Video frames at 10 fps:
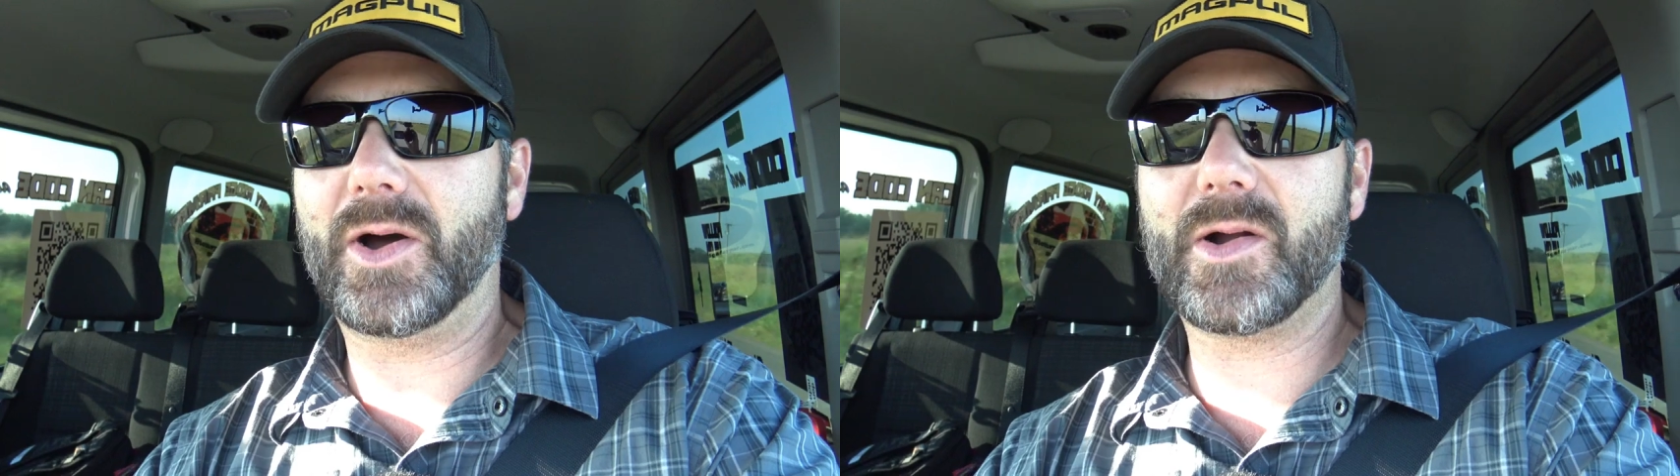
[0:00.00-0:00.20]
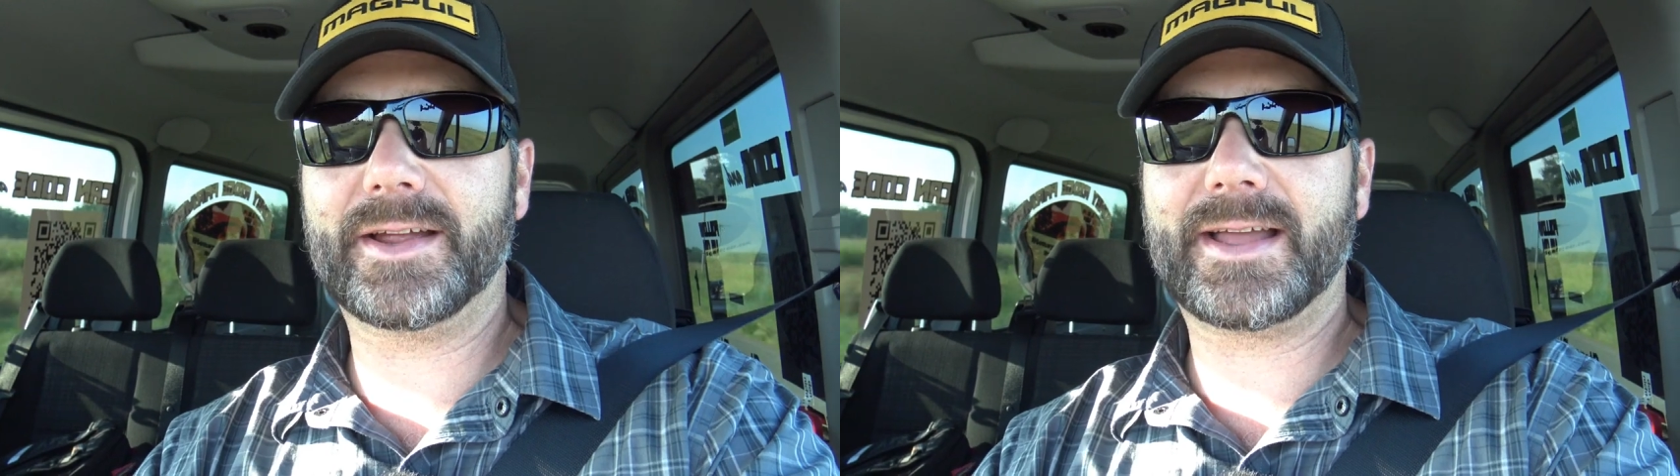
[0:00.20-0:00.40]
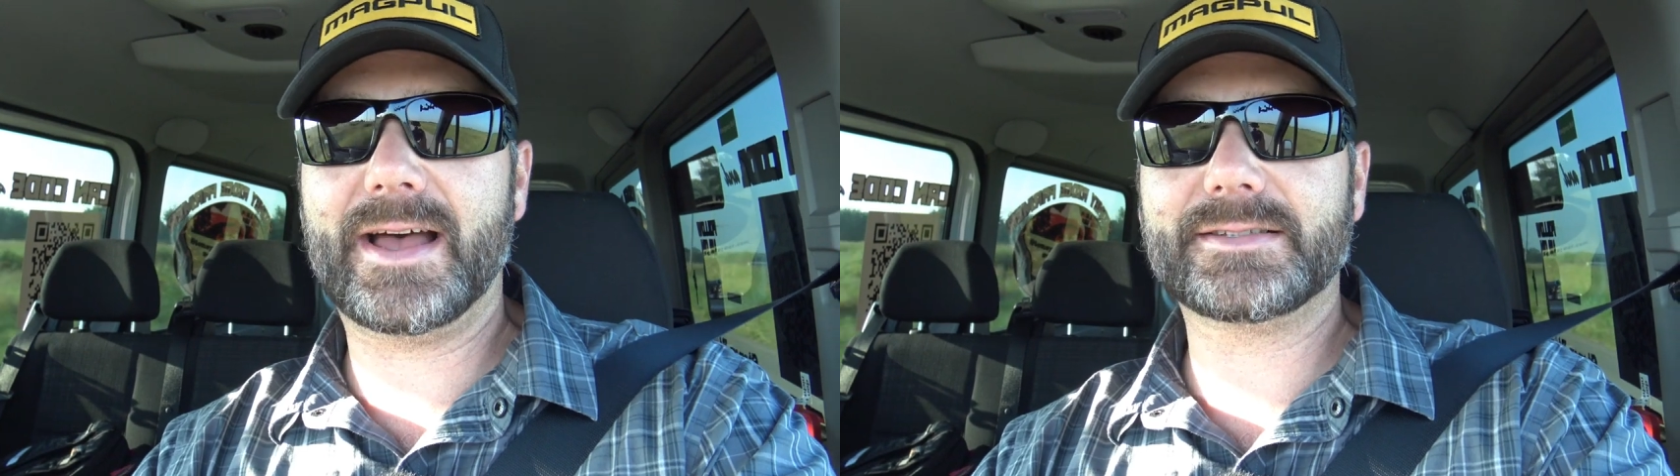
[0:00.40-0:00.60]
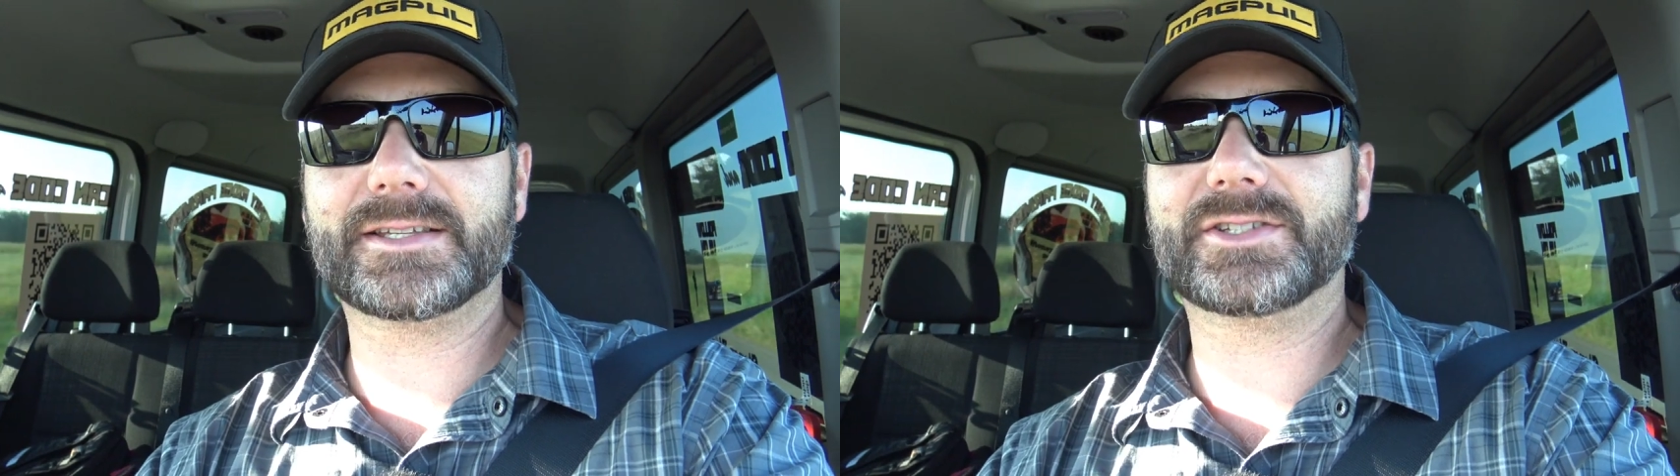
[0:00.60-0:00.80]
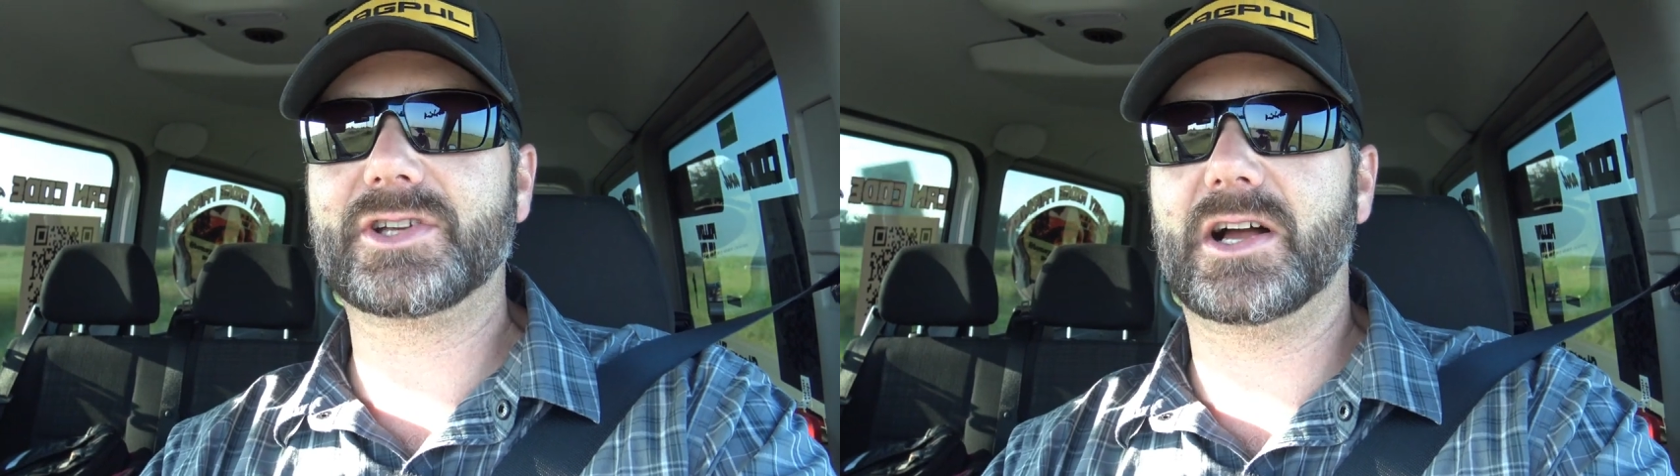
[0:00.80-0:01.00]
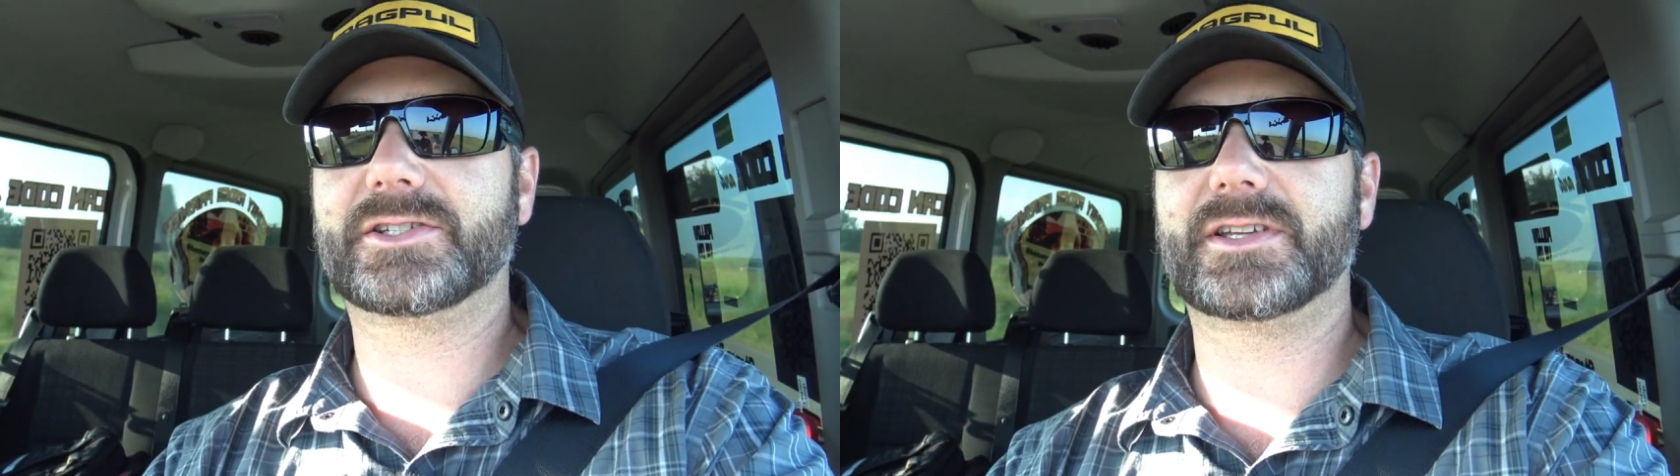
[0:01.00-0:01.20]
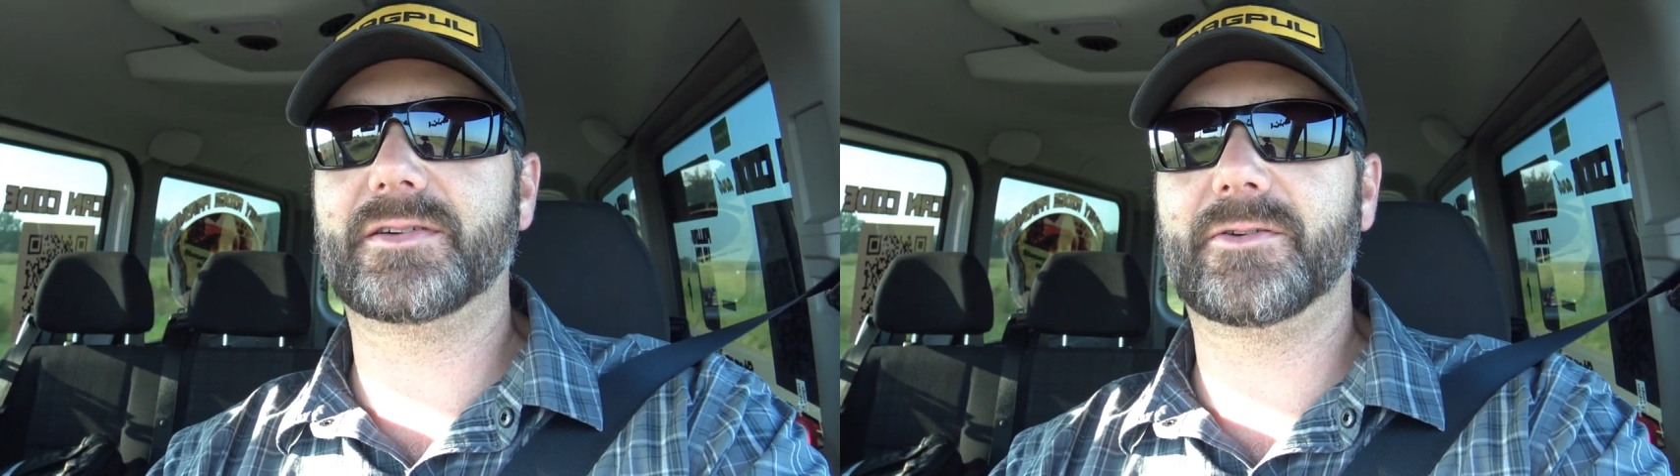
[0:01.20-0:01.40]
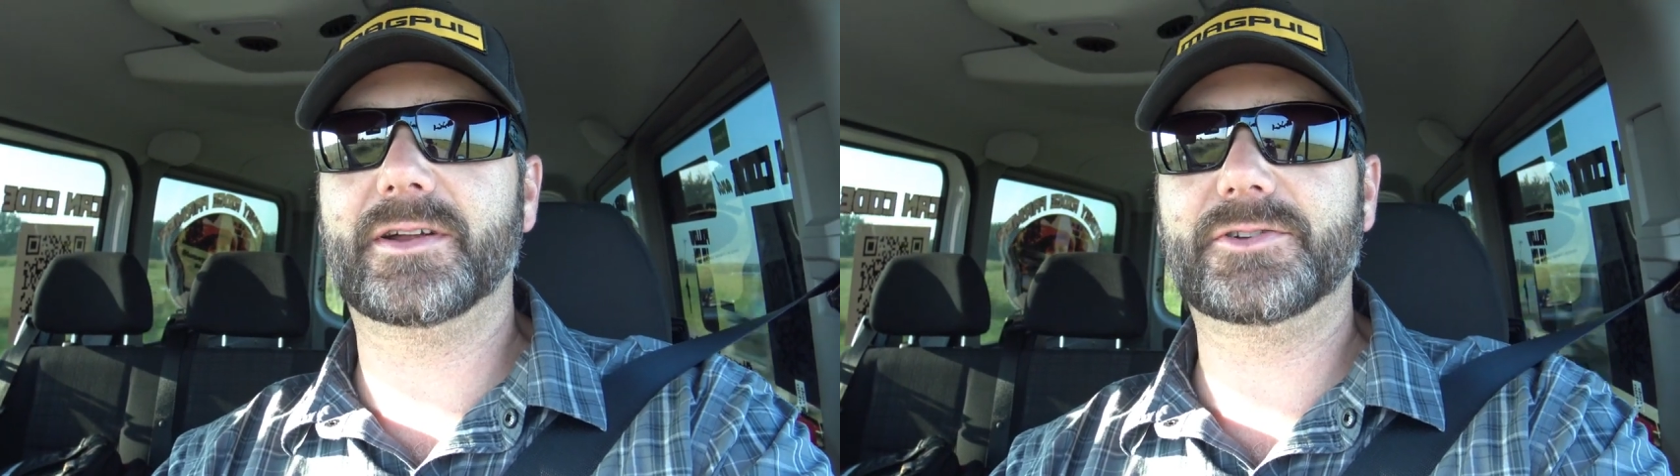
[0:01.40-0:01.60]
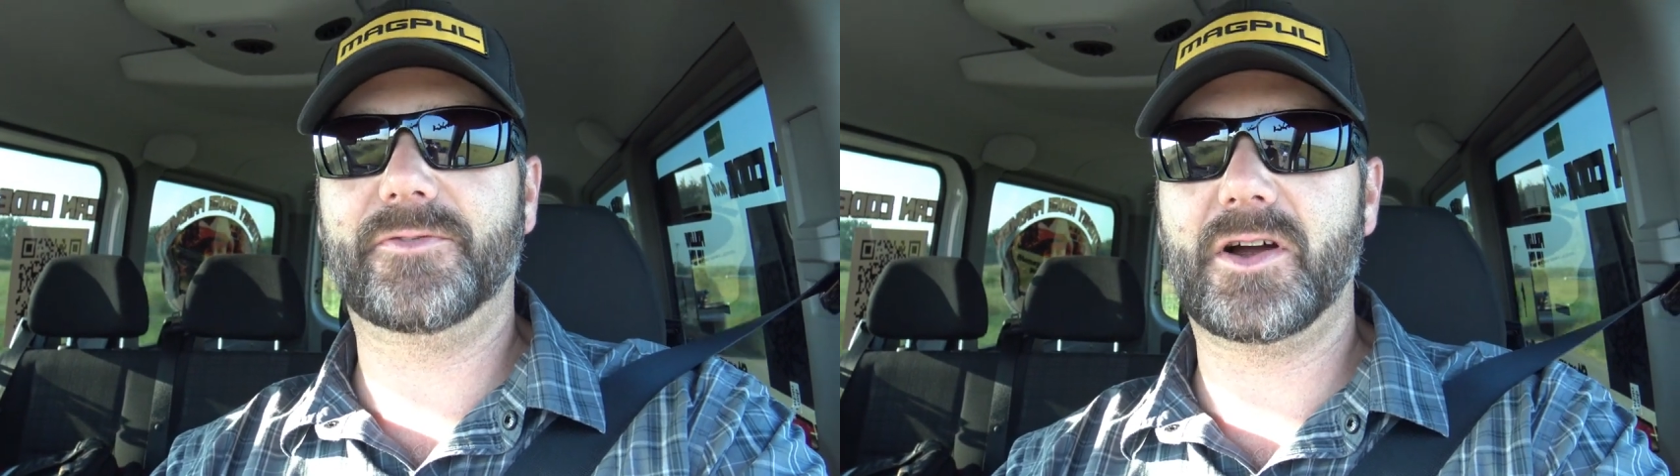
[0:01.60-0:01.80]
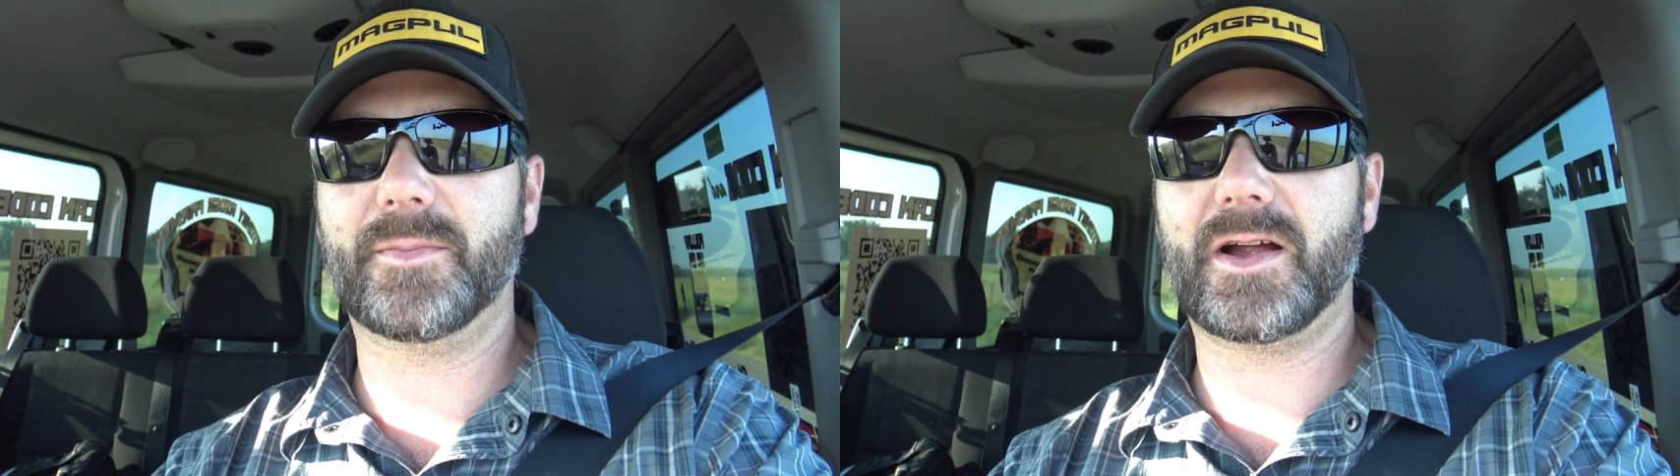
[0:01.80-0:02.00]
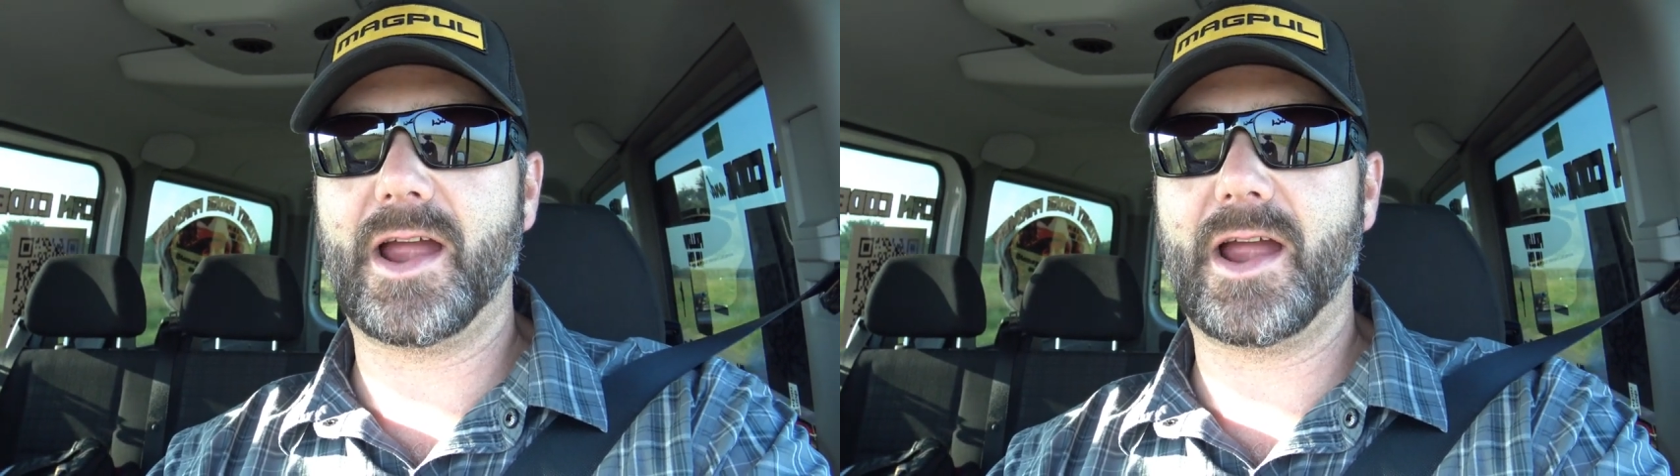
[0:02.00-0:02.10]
morning guys it's josh stoney ridge farmer